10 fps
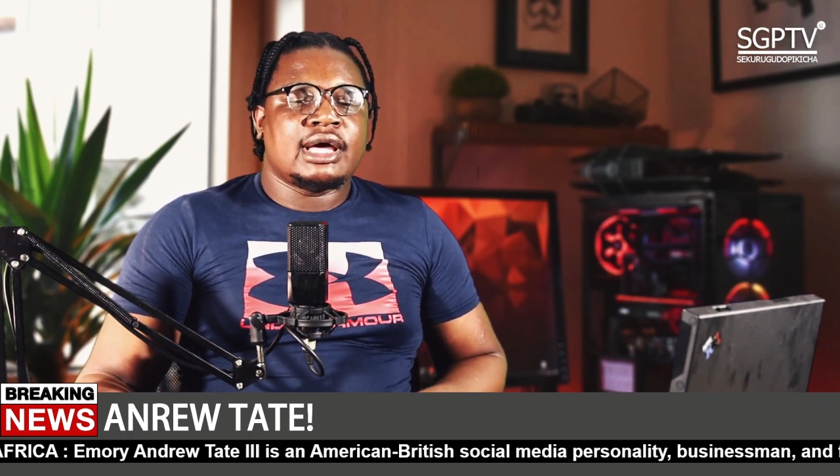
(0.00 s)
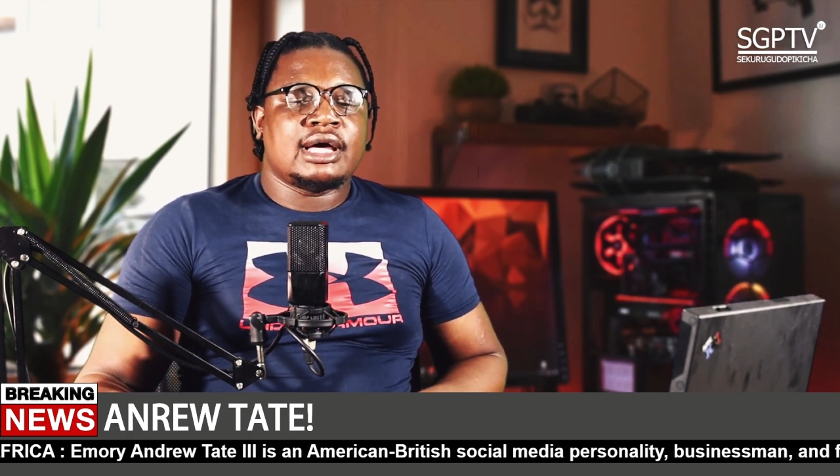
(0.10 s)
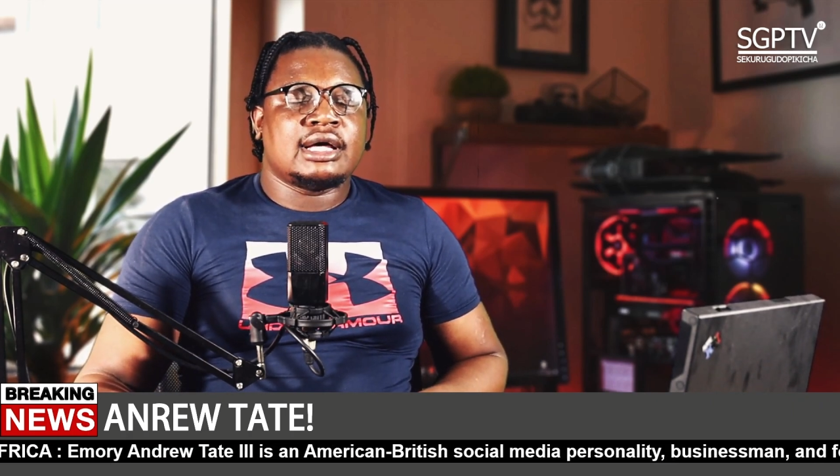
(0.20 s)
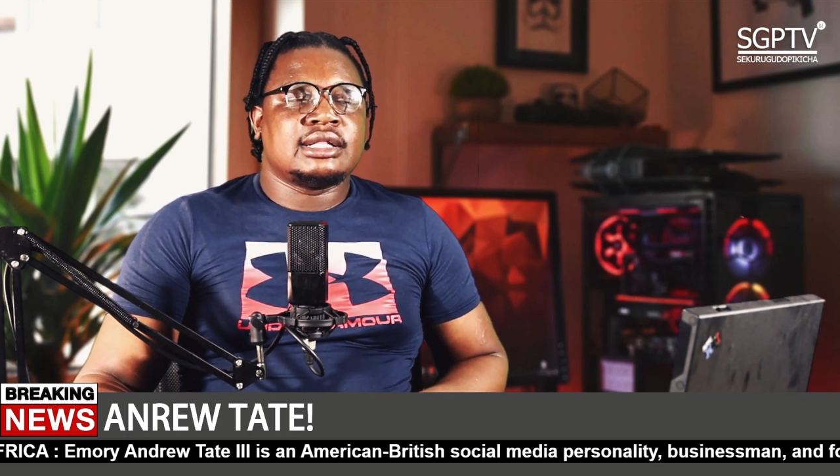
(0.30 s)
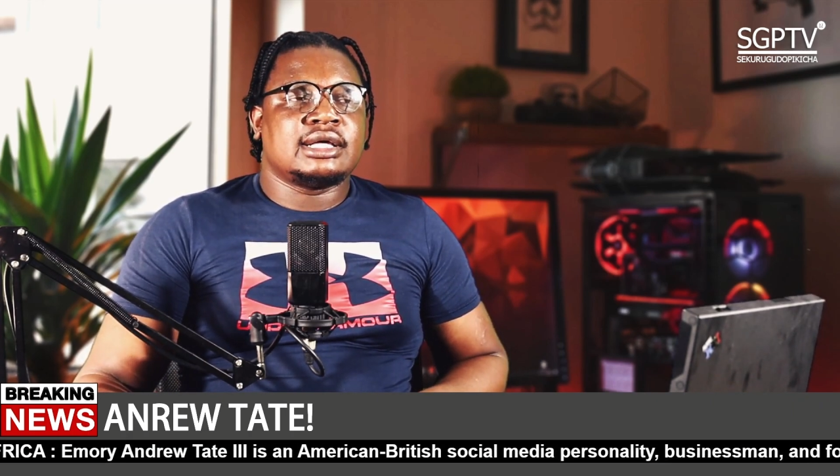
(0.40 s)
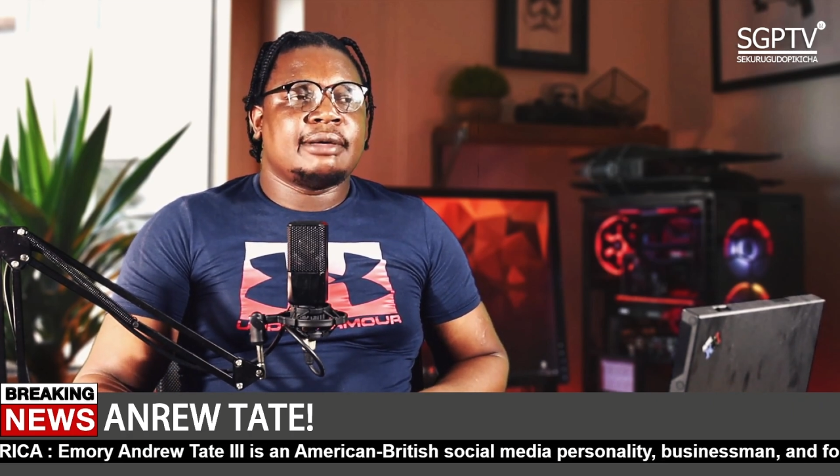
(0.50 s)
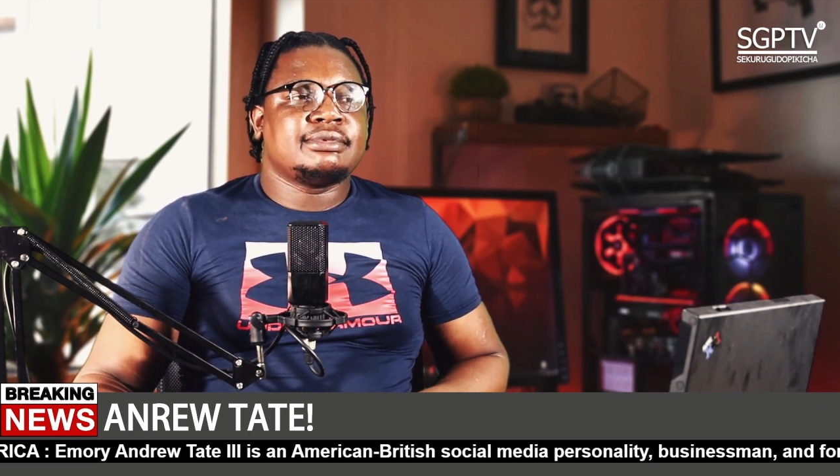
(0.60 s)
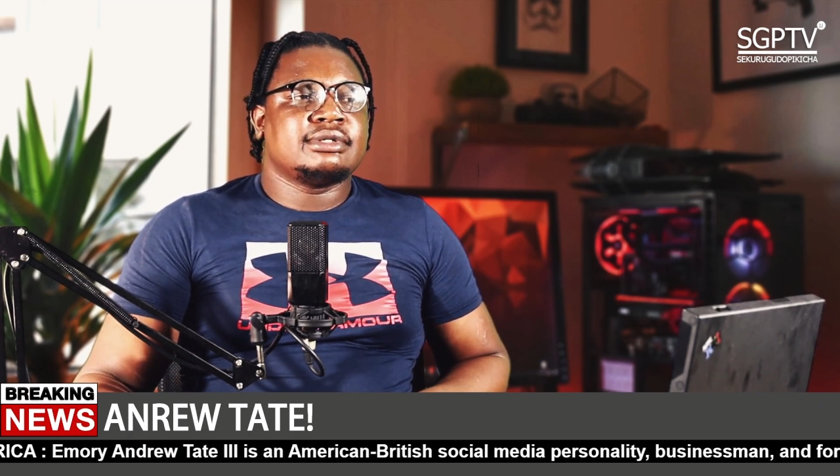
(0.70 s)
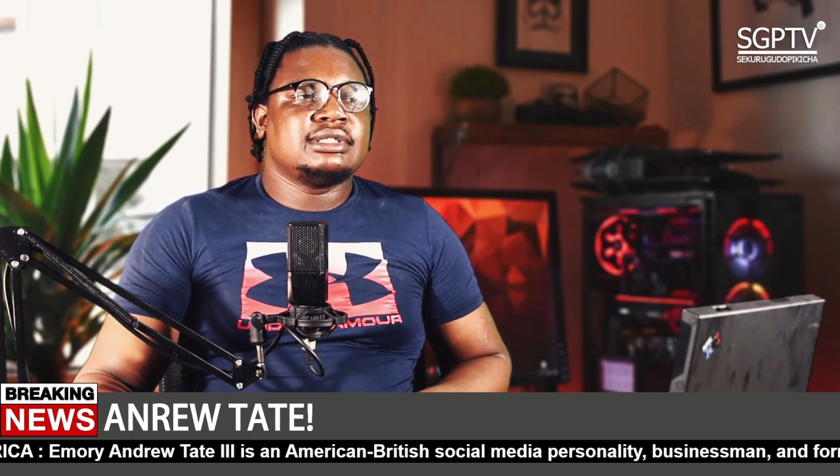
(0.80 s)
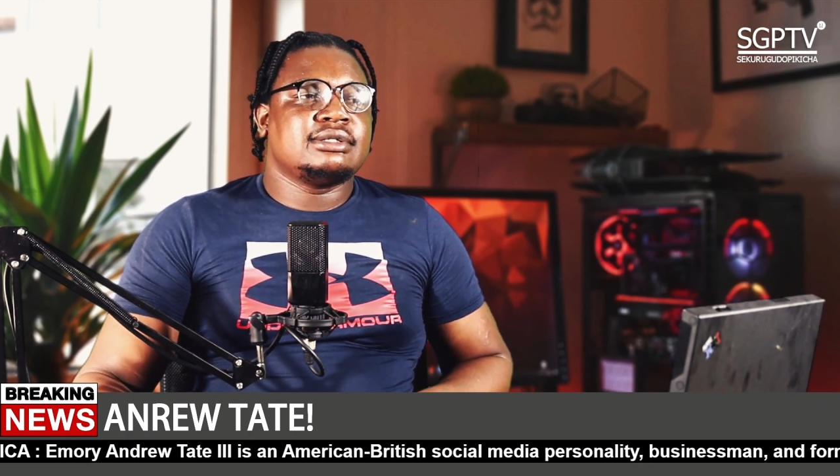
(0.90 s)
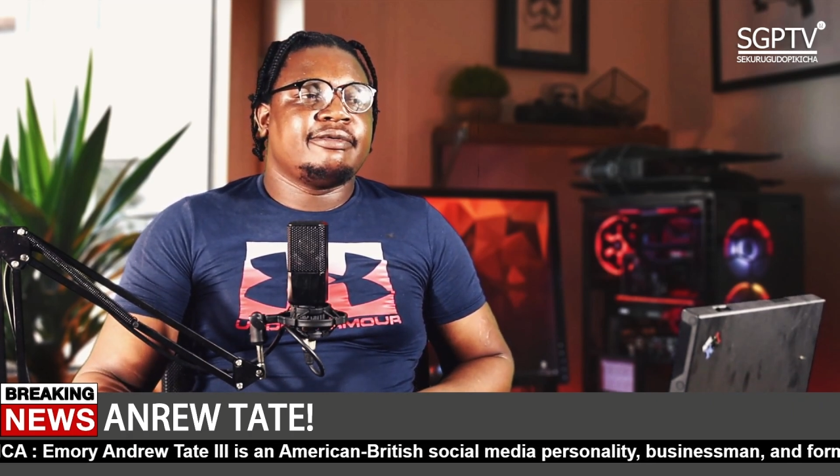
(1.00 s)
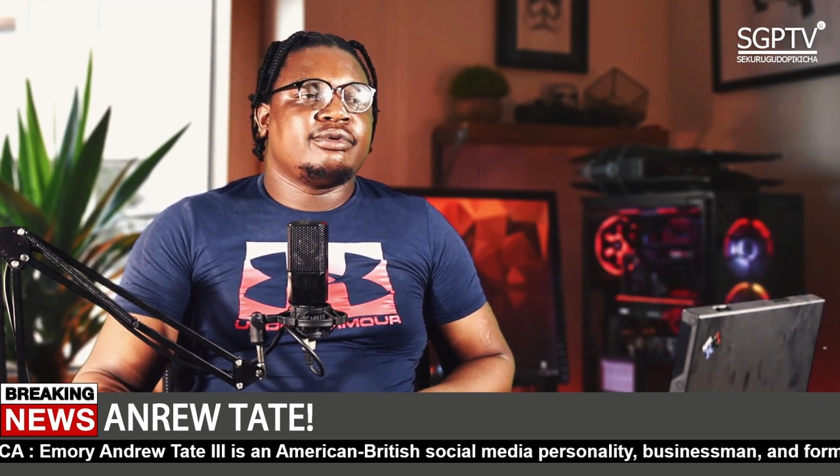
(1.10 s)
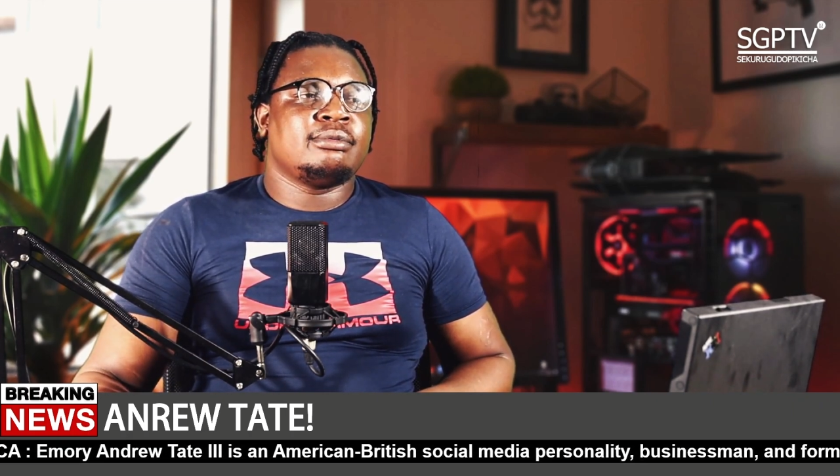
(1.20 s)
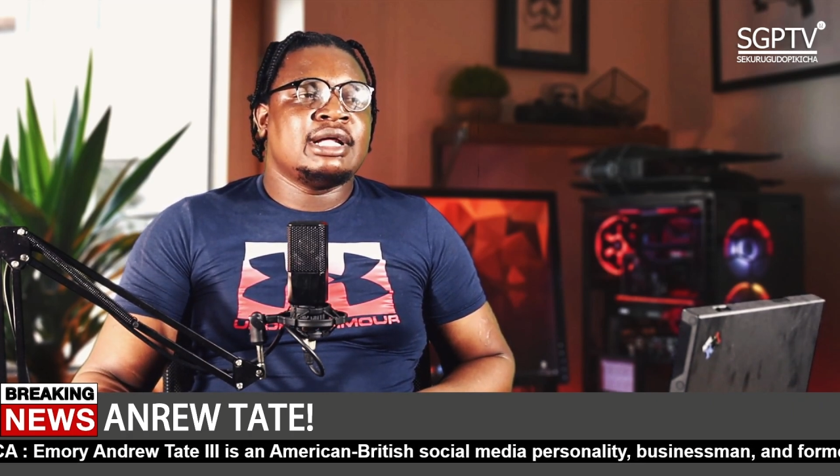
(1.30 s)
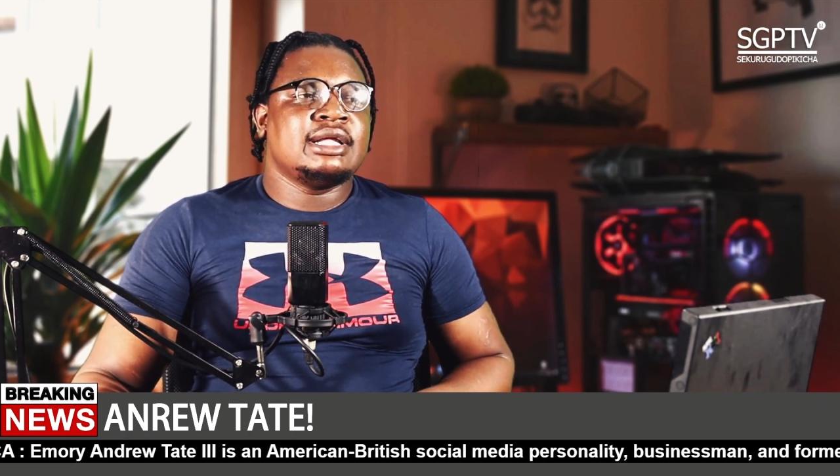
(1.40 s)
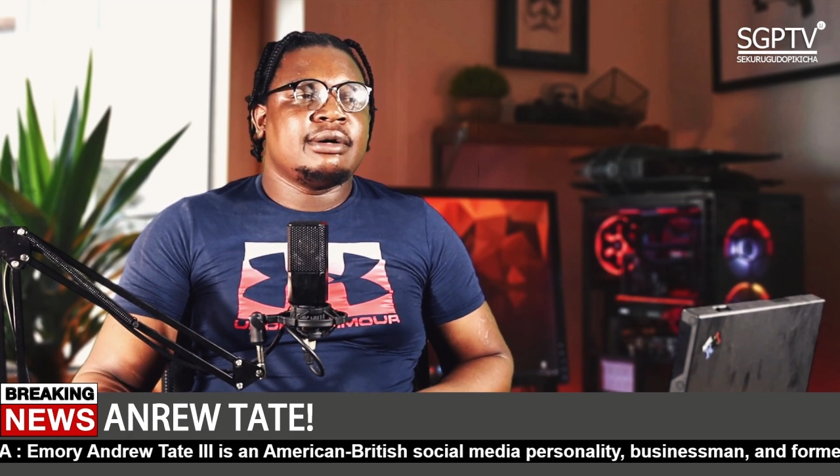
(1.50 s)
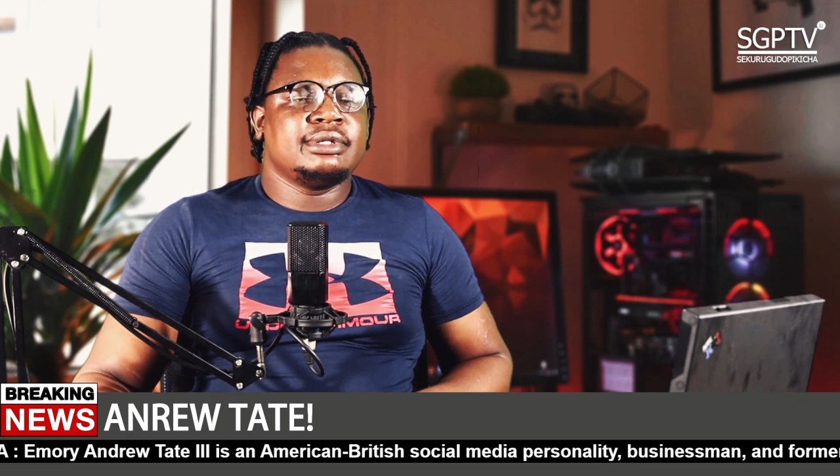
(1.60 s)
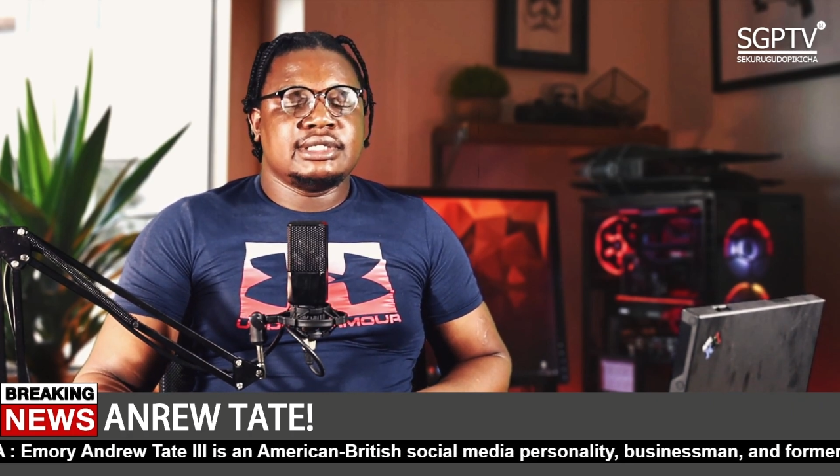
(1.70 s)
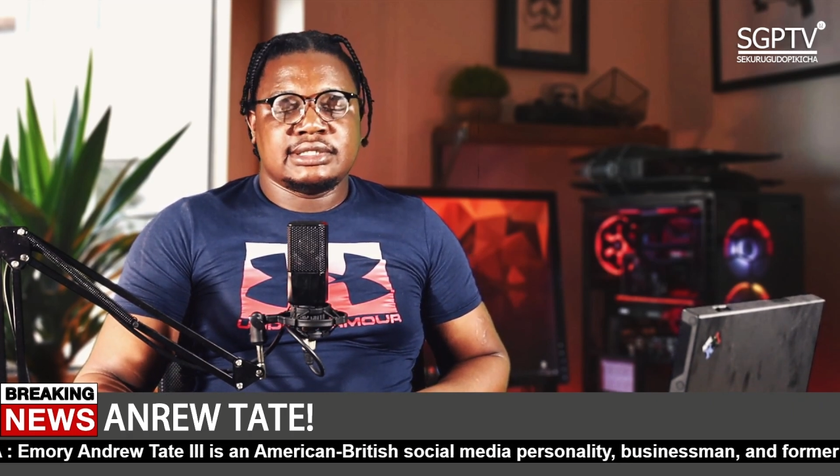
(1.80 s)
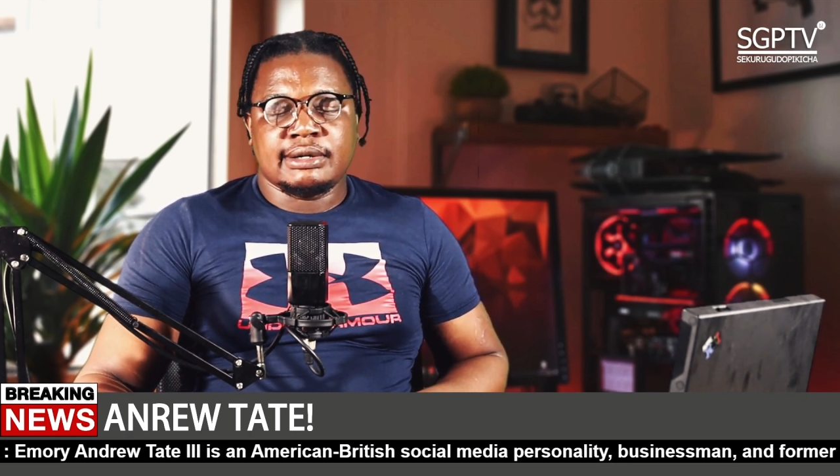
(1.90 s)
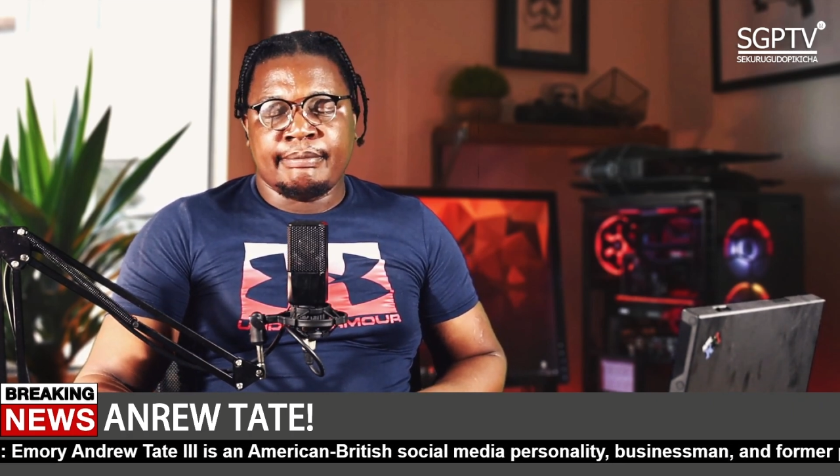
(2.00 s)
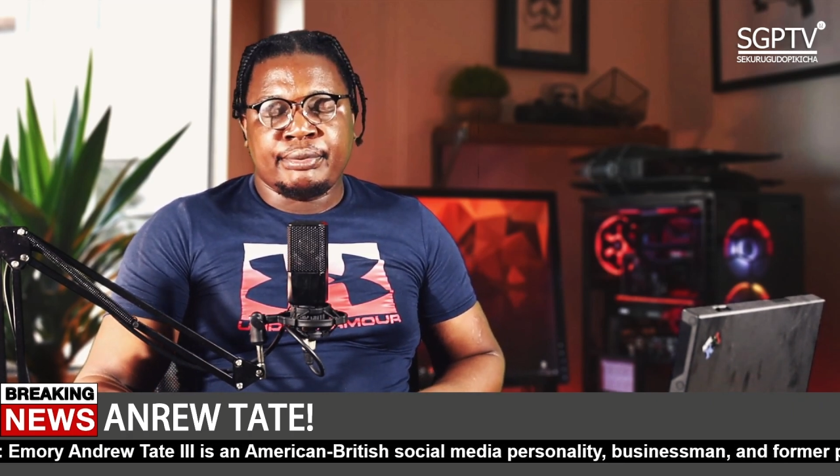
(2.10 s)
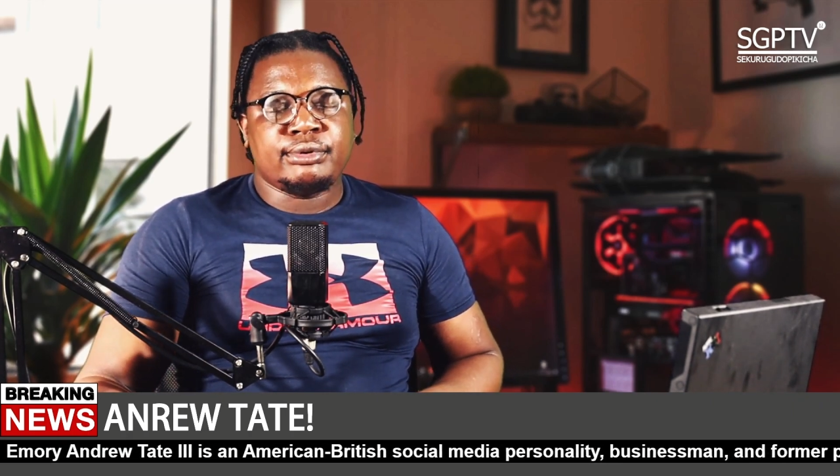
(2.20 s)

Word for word: uh, the capital city of Romania, which is uh,